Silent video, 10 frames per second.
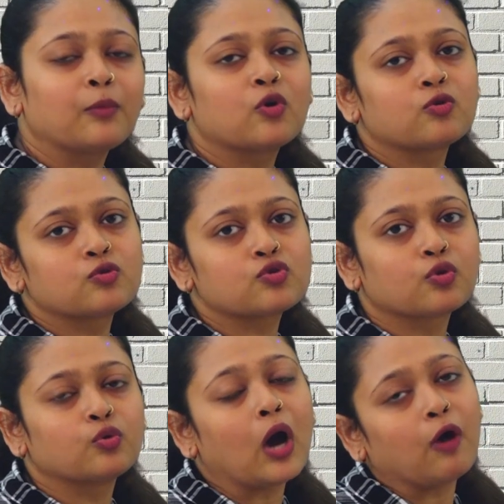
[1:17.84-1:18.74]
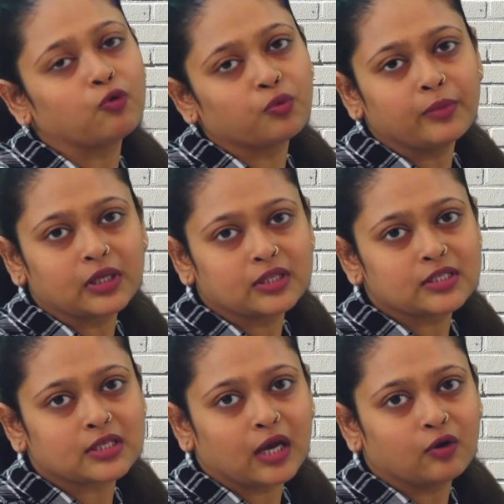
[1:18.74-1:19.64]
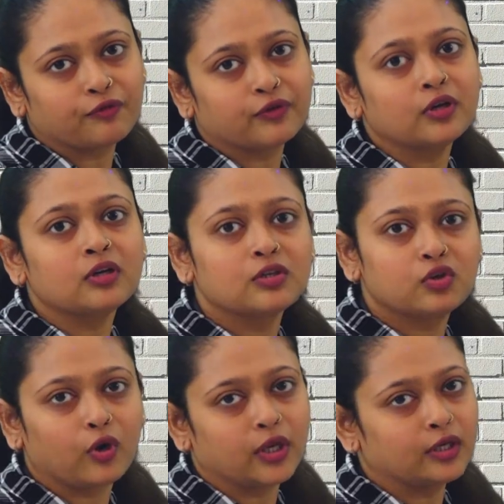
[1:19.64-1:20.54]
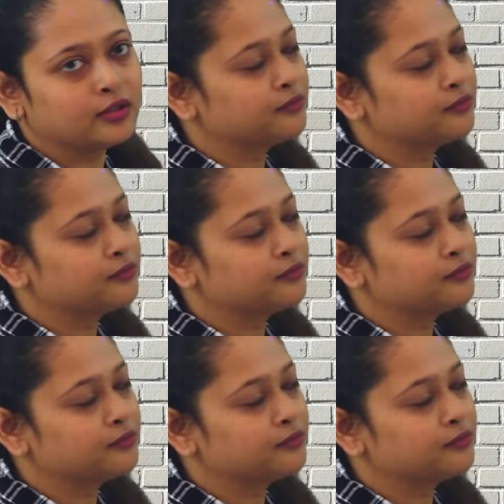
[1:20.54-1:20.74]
am going to show you how to make this kind of a drawing.